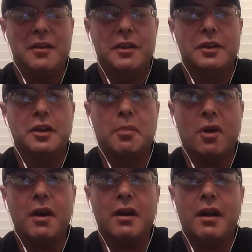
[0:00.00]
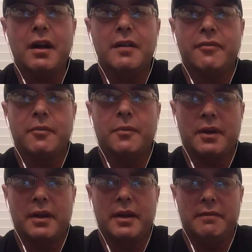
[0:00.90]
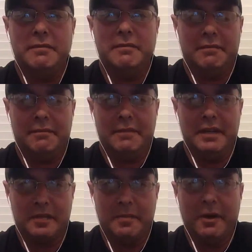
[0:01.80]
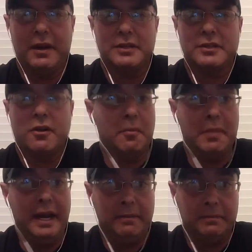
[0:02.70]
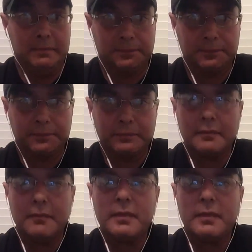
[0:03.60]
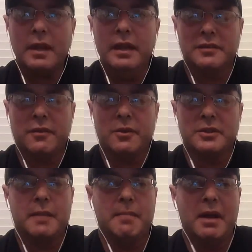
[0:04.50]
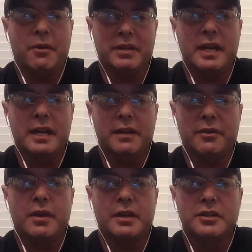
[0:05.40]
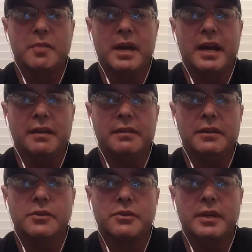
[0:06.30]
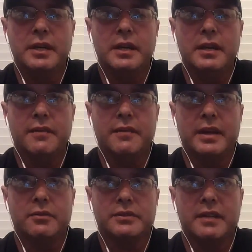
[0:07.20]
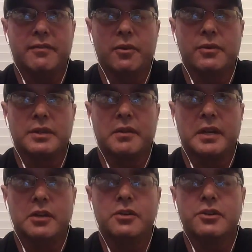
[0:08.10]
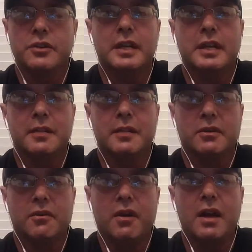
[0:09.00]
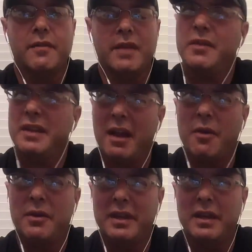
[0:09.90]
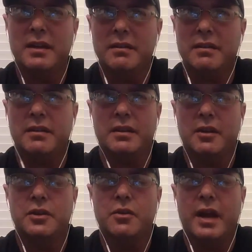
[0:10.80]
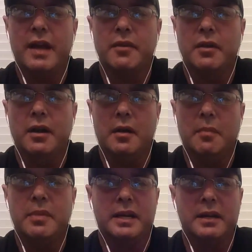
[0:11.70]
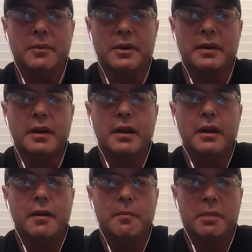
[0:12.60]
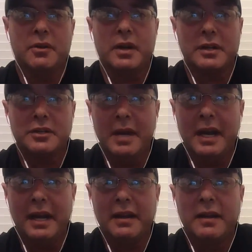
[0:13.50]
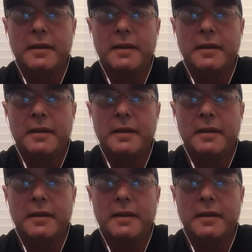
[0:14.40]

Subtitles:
and the Black Eye, from what I experienced, aren't bad. As far as like a mountain king, they're not too bad. Usually if they don't take frozen, like usually you can get them on live. Every now and then, you know, you'll have a picky one, but they're not too bad.